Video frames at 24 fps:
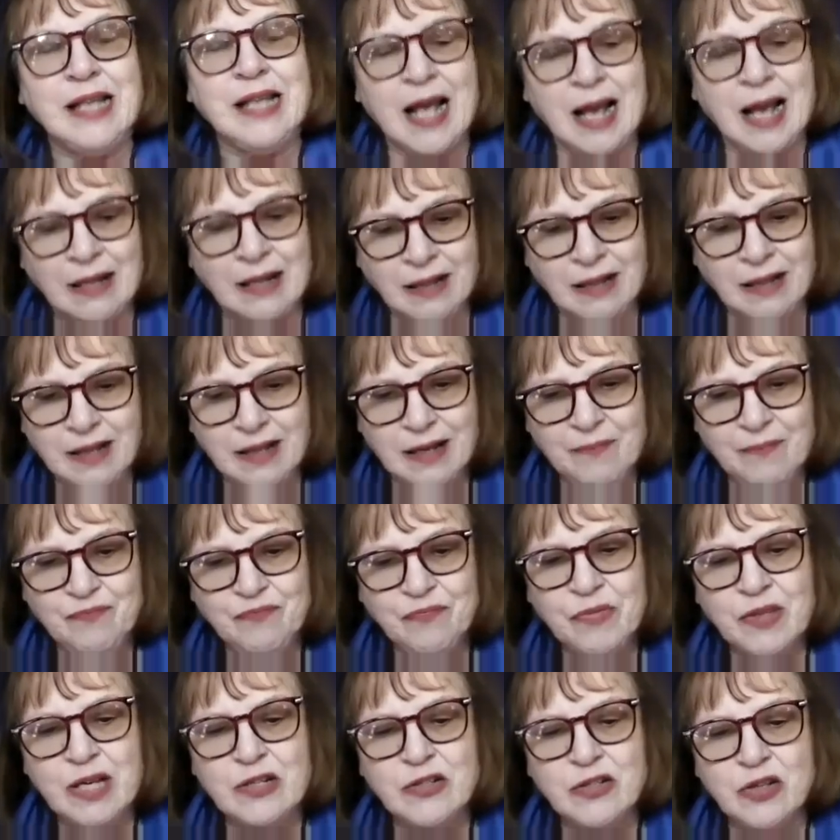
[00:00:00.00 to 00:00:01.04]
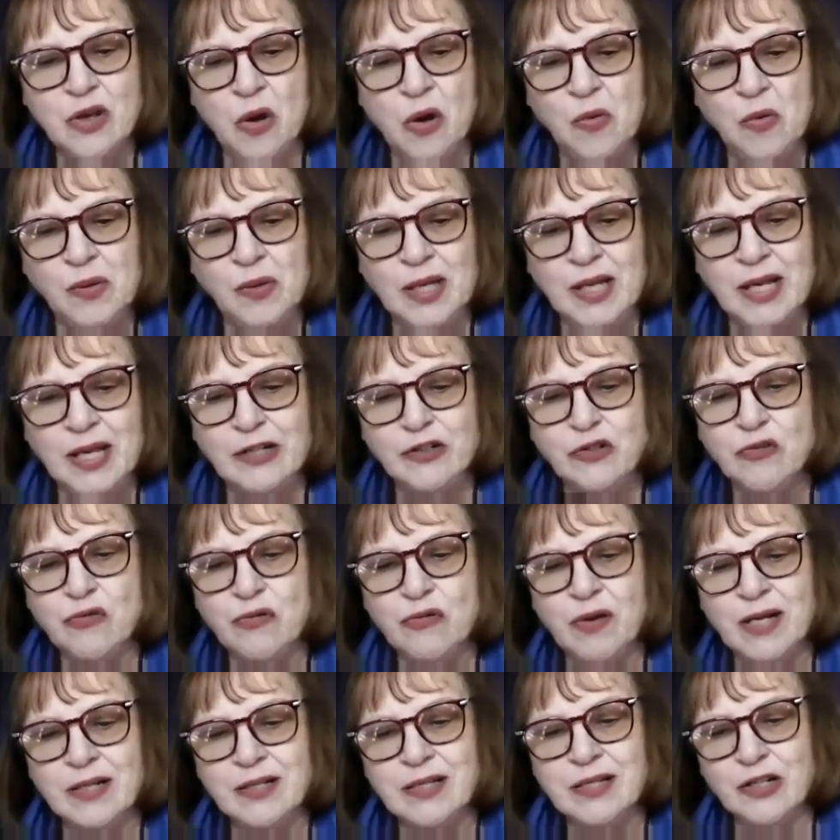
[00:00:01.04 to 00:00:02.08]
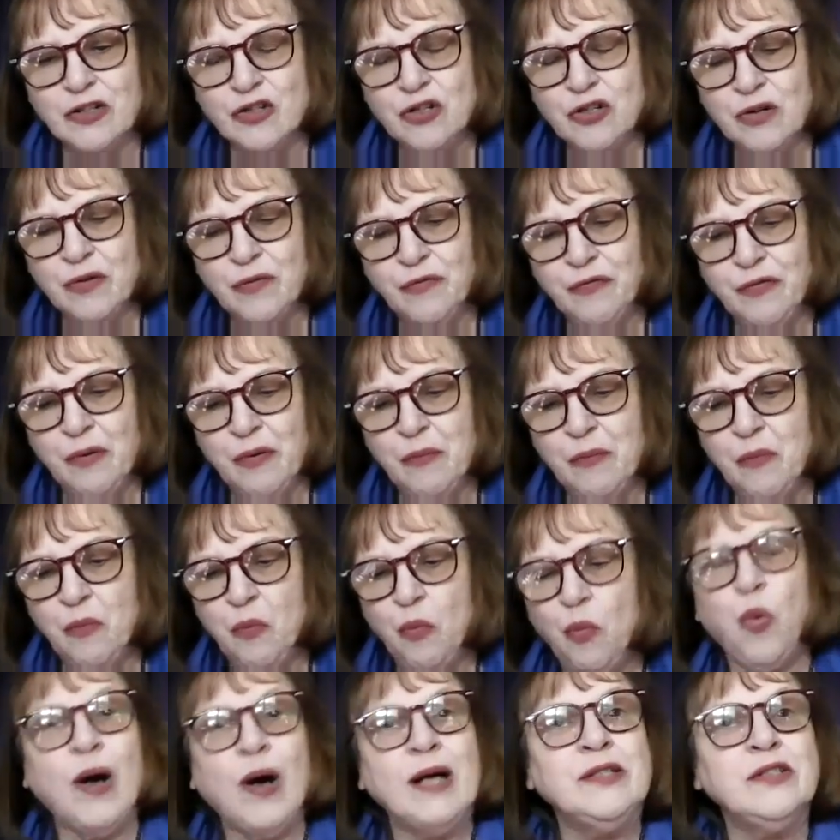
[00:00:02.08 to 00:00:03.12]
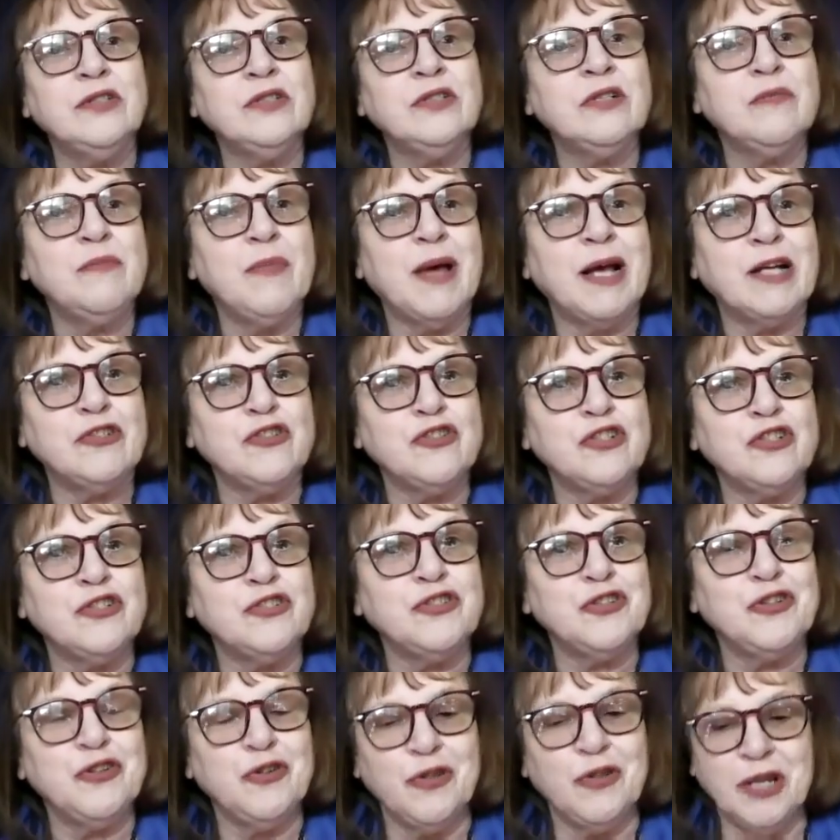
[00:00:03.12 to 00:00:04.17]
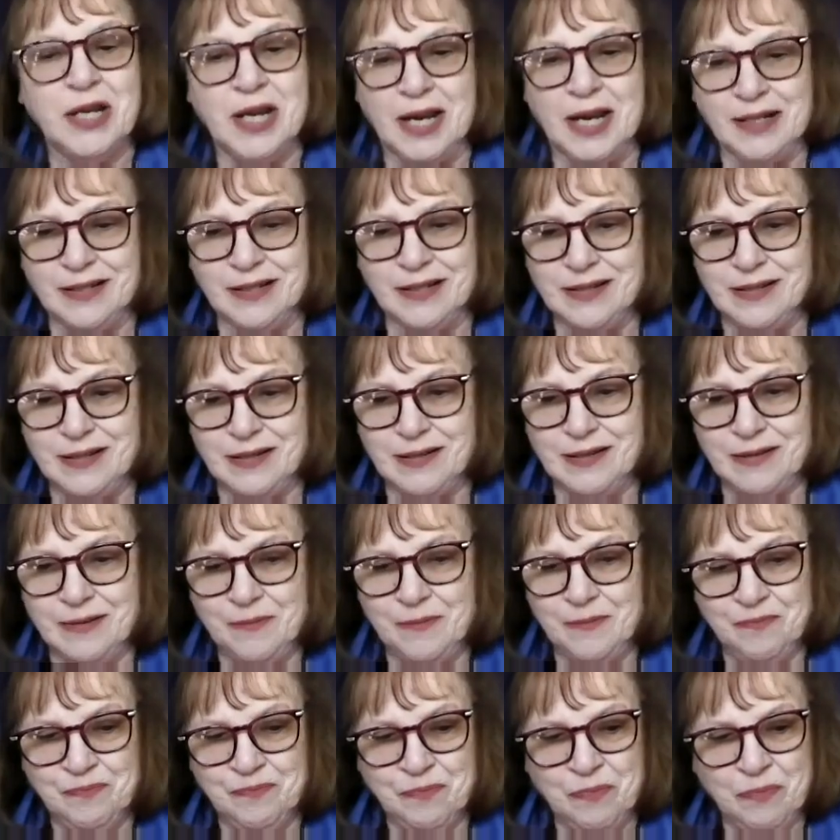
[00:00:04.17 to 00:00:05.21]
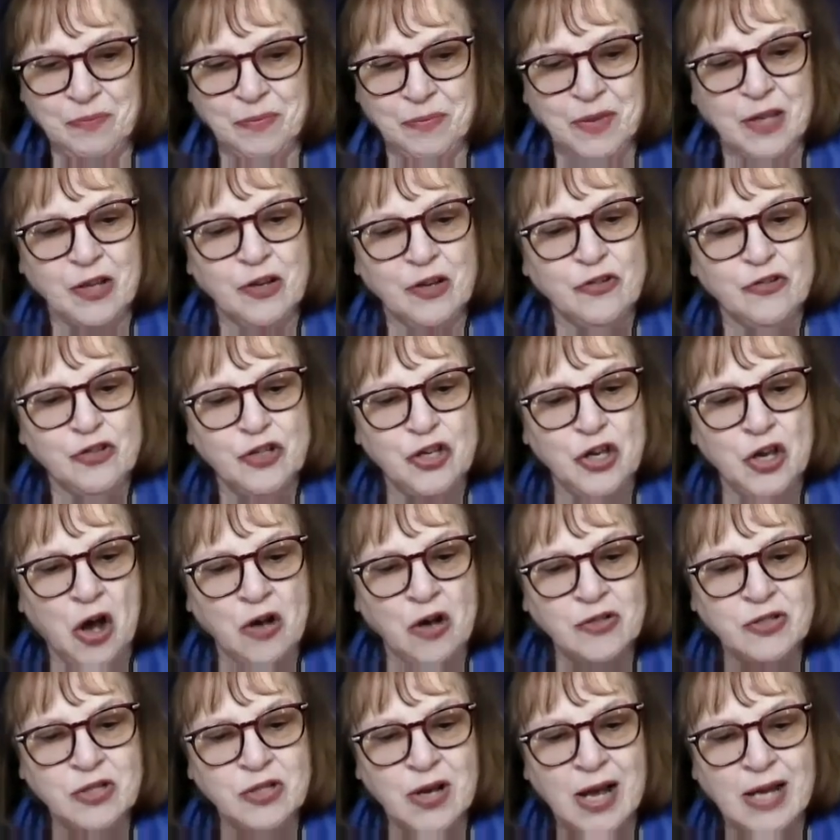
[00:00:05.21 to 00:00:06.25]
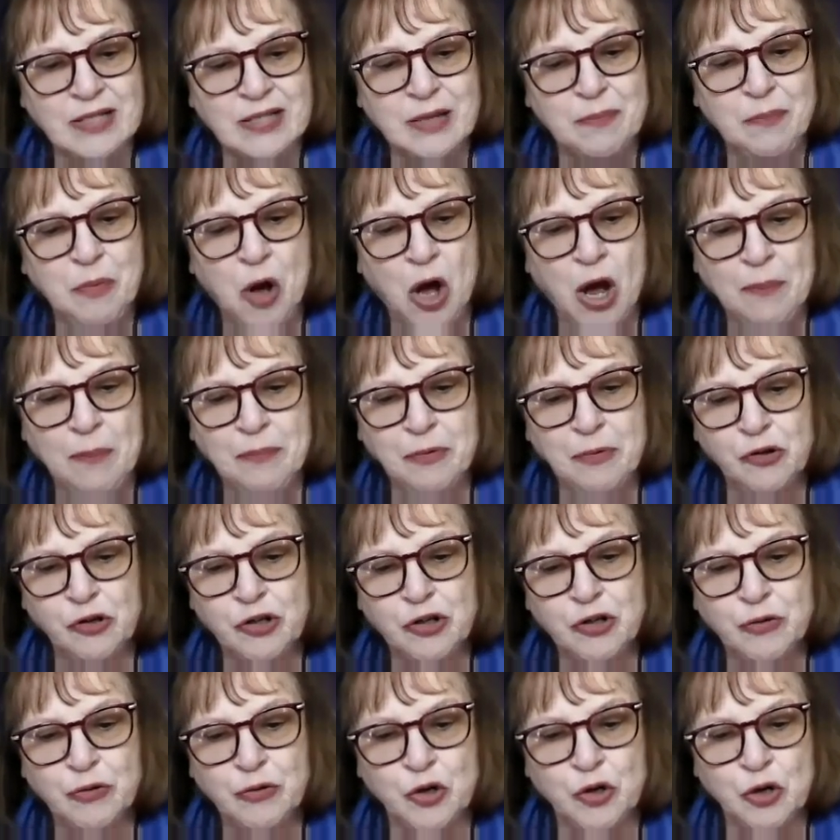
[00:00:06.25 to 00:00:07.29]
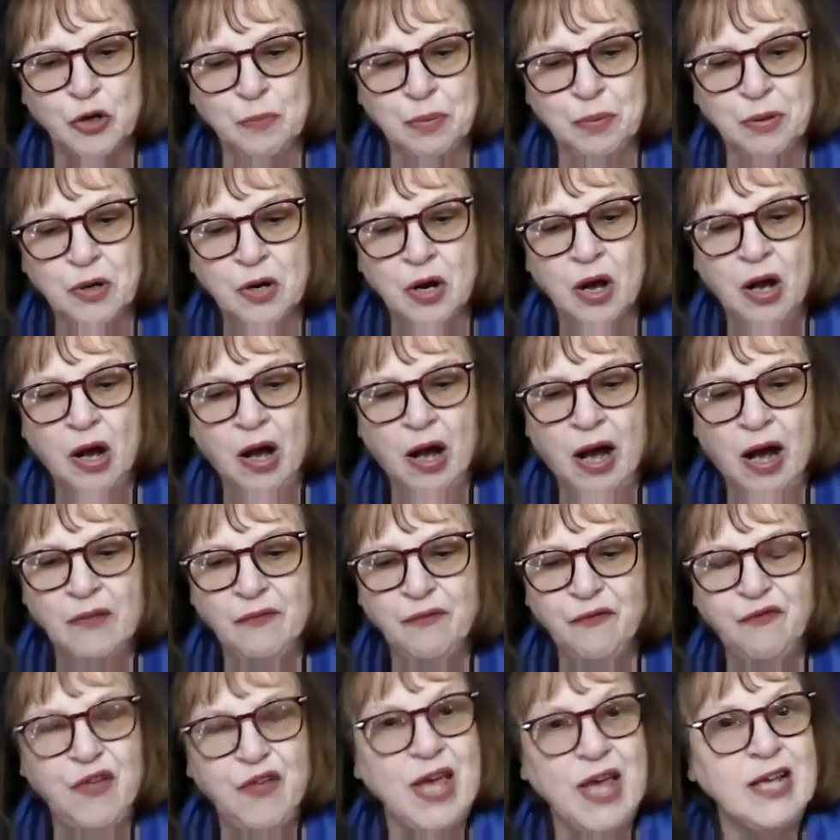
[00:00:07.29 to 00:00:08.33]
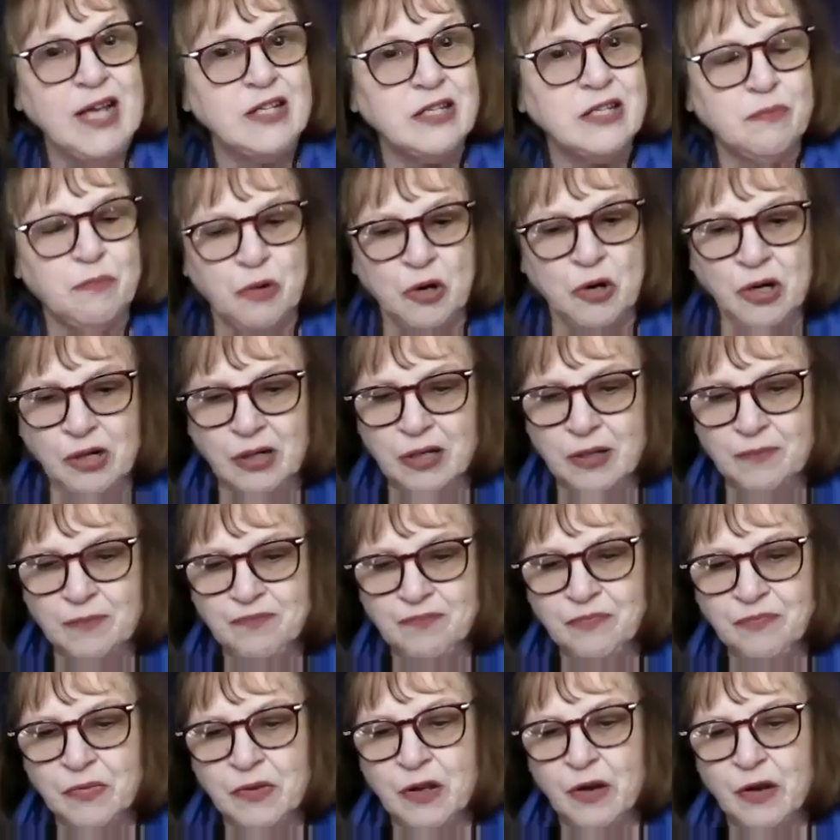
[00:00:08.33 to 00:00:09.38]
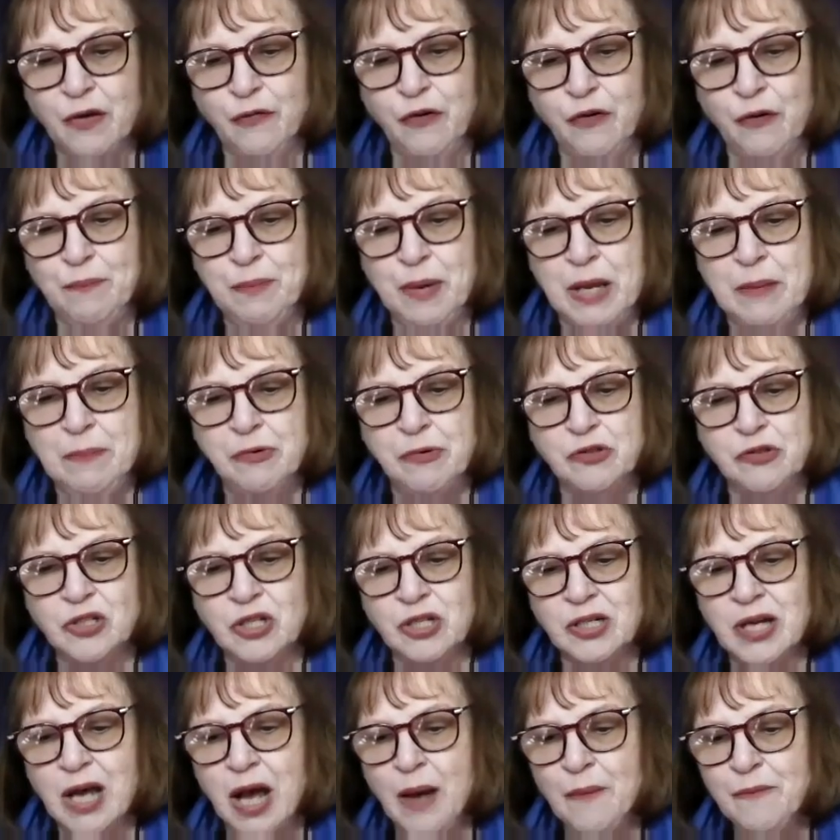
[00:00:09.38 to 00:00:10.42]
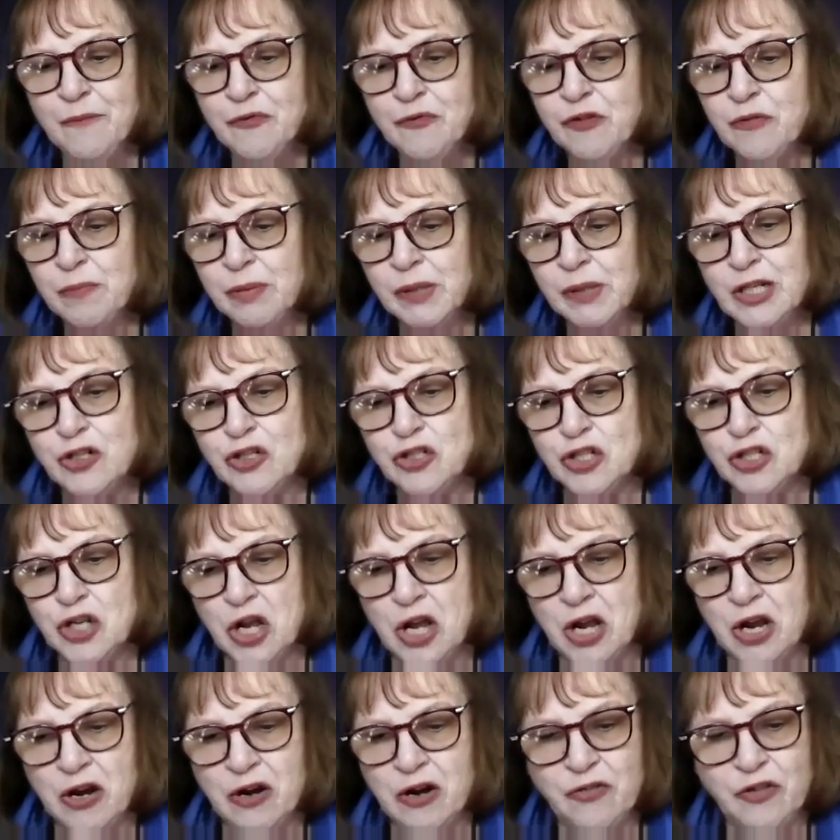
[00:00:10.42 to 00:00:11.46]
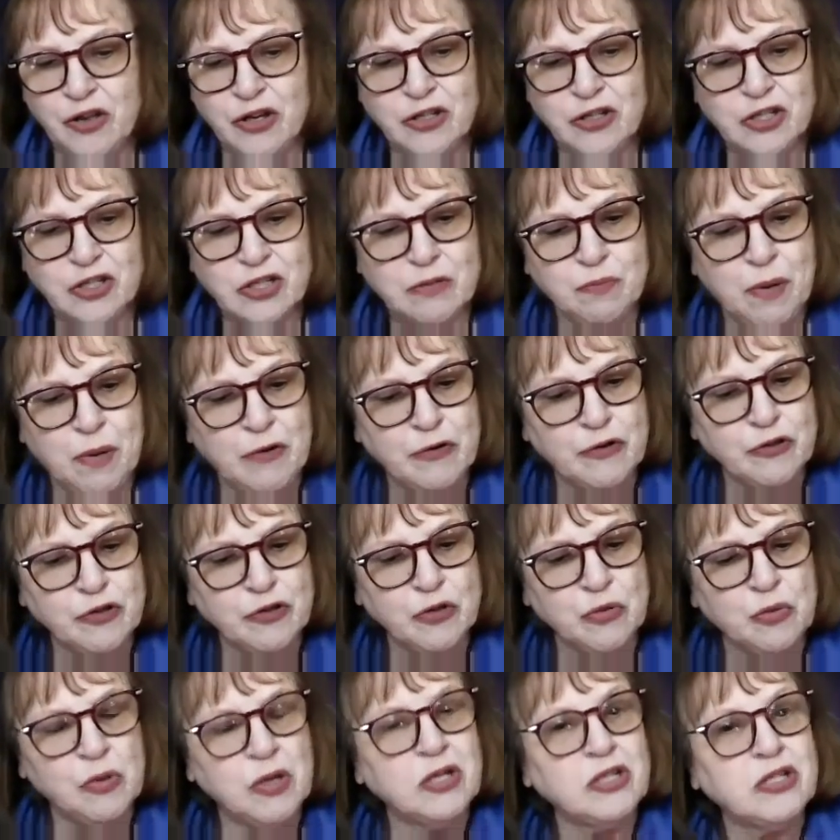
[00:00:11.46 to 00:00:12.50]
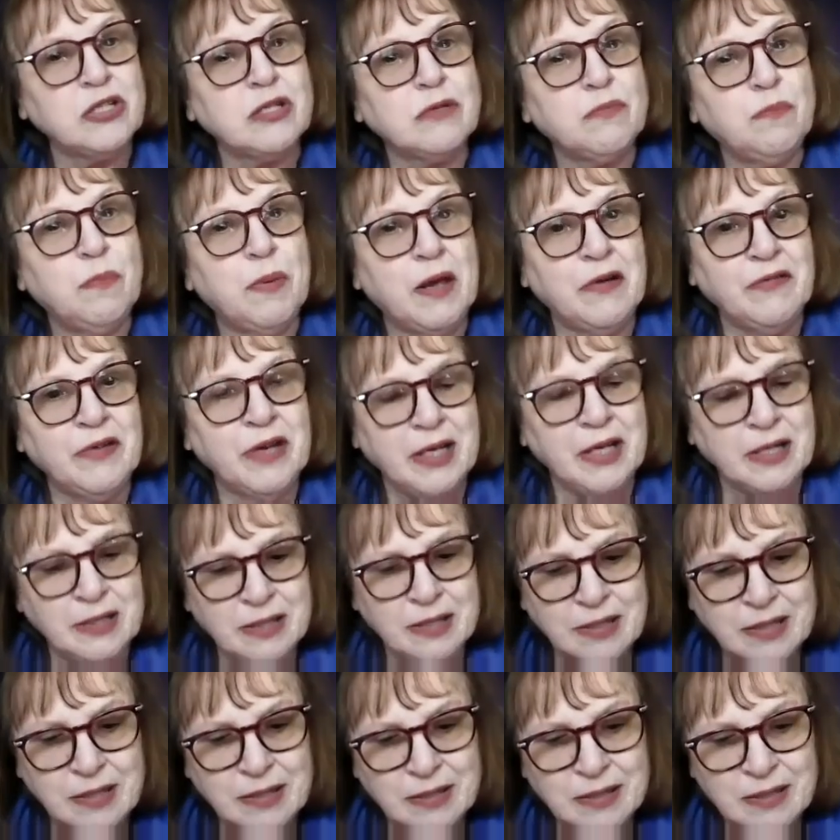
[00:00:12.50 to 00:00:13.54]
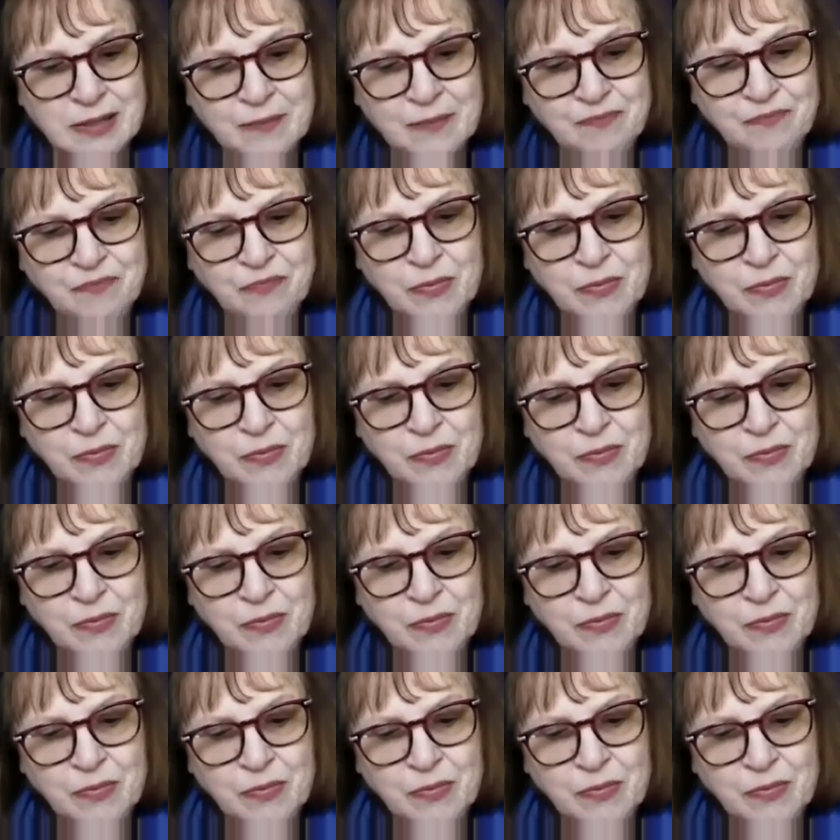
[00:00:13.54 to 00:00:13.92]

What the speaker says: death is only a transition from one dimension to the next. She also has a popular group on Facebook for people to comfortably share their spiritual experiences